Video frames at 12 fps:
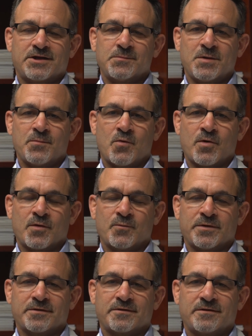can be born
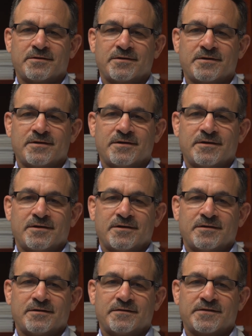with
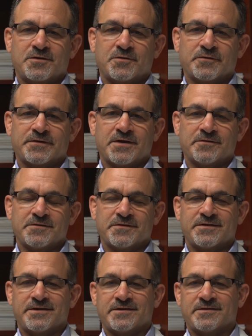sickle cell
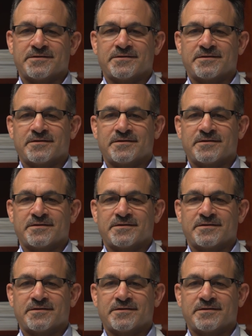disease.